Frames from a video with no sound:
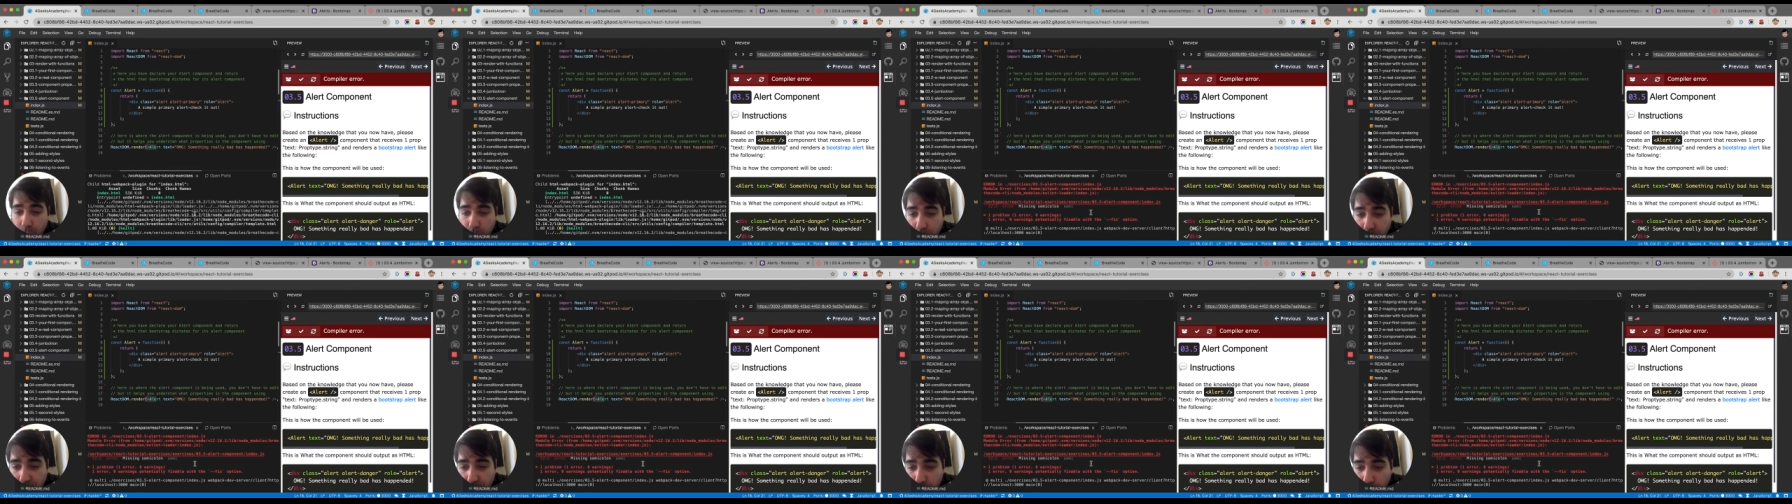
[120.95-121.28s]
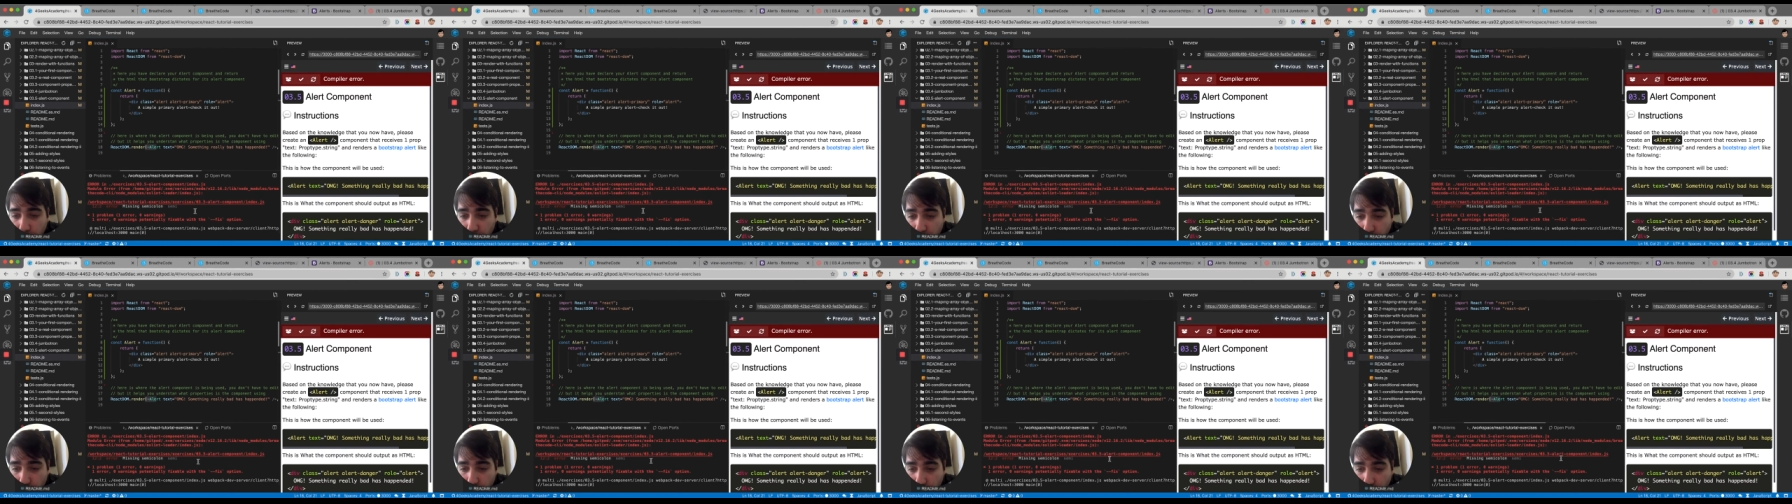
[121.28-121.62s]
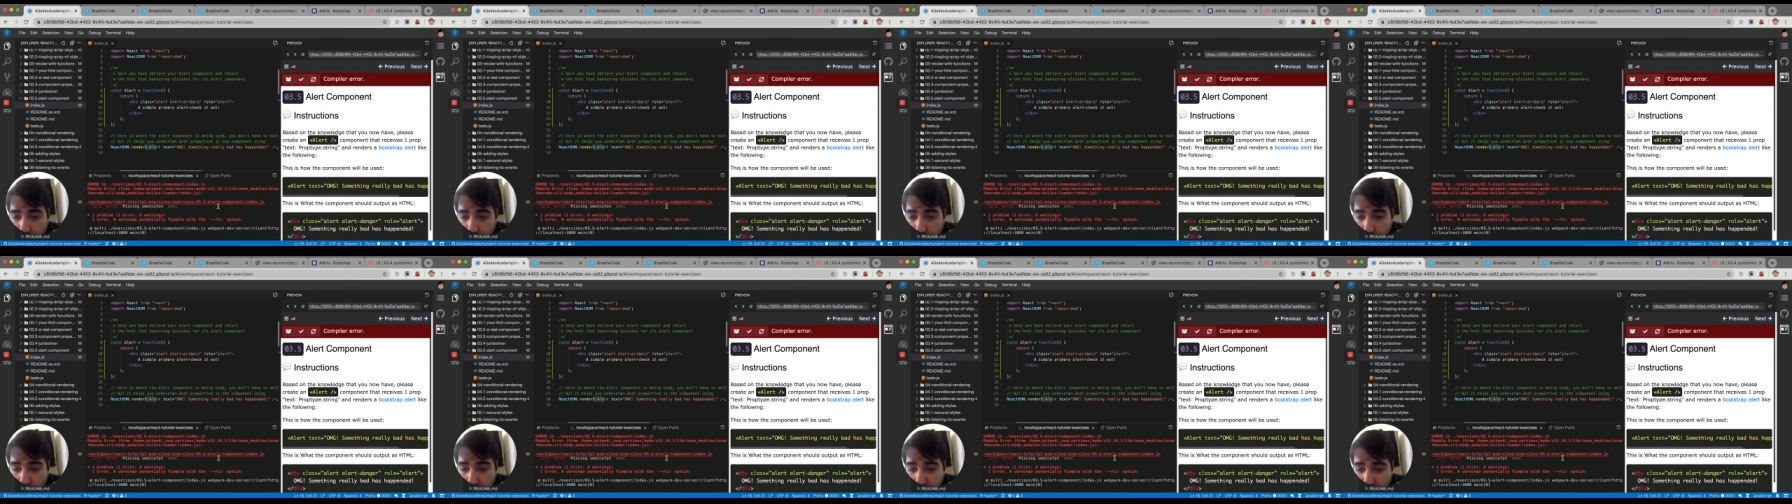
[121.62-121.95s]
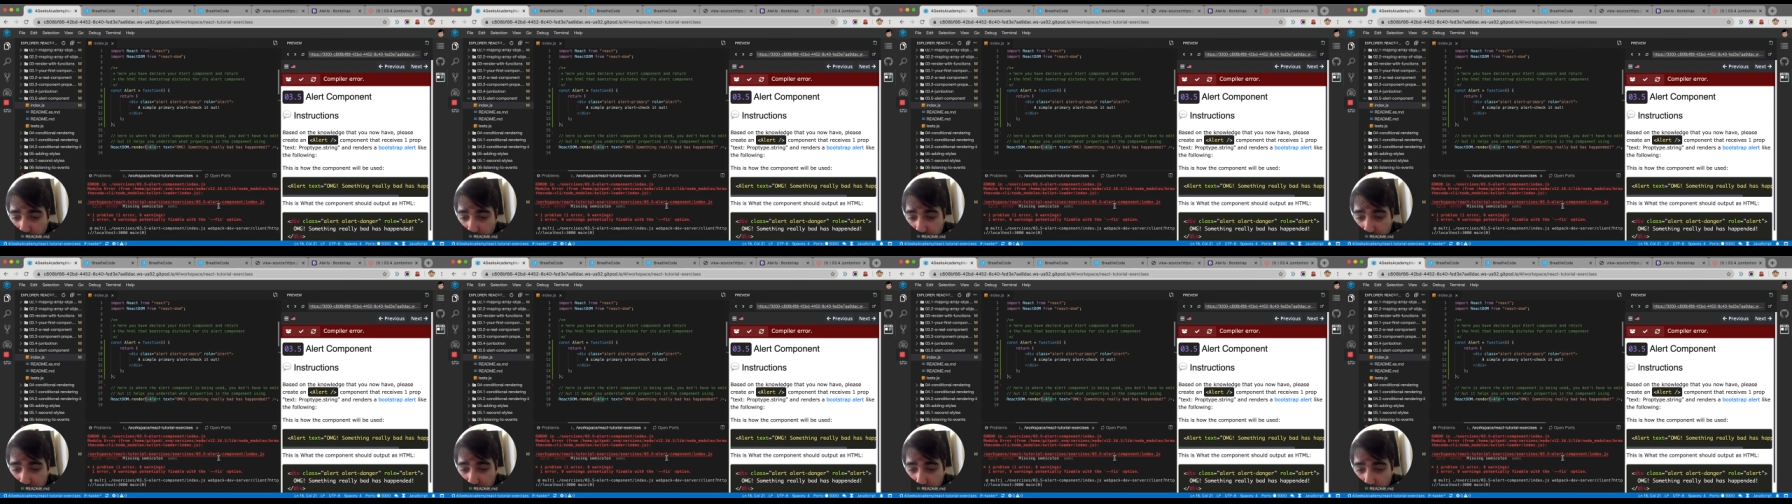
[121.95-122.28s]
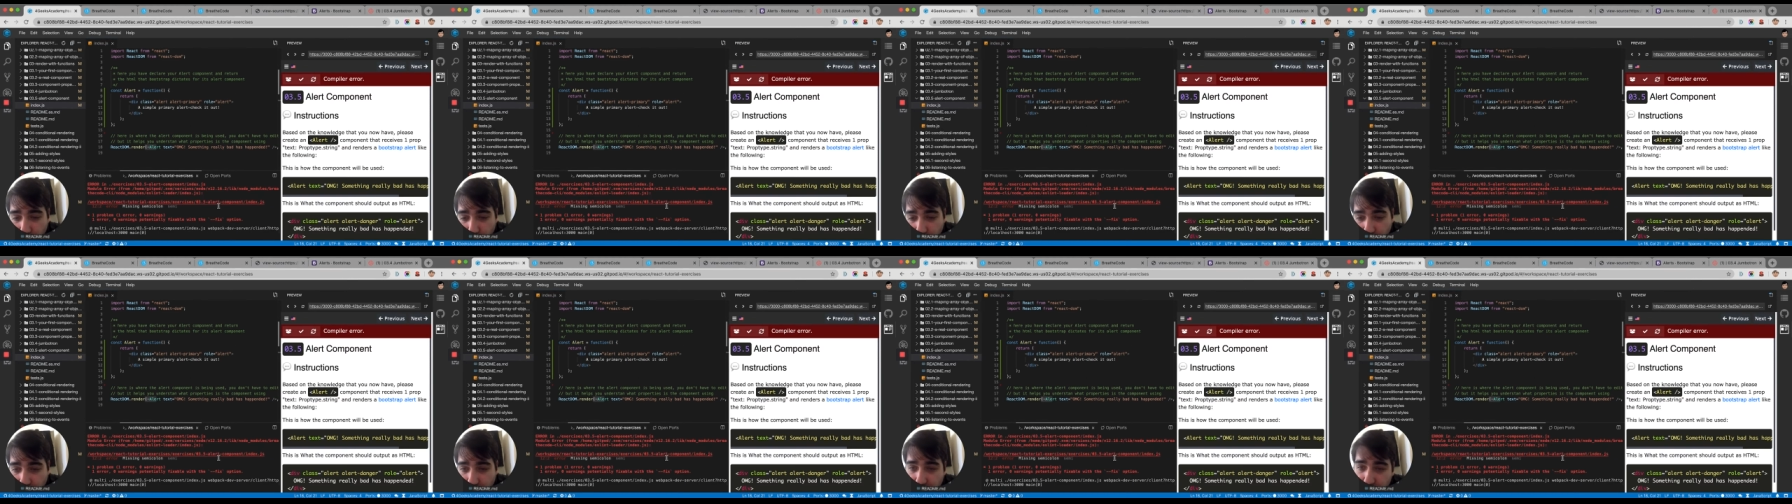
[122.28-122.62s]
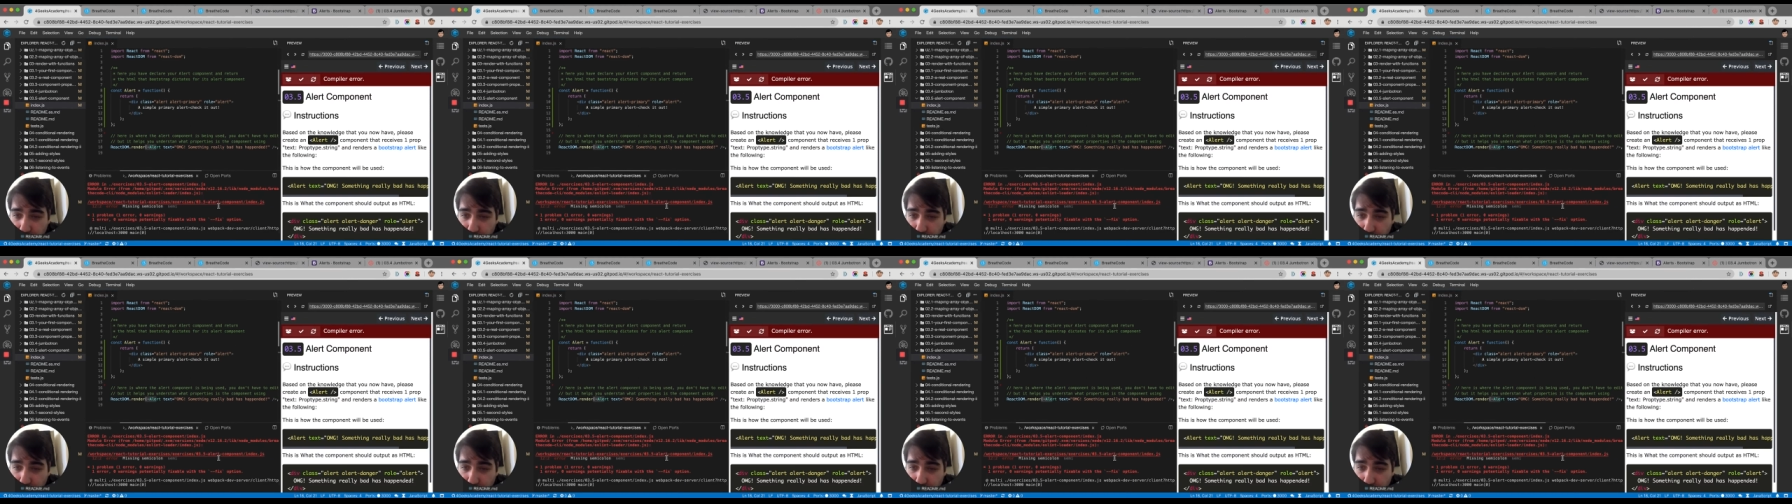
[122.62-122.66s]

it will work. And it's not working,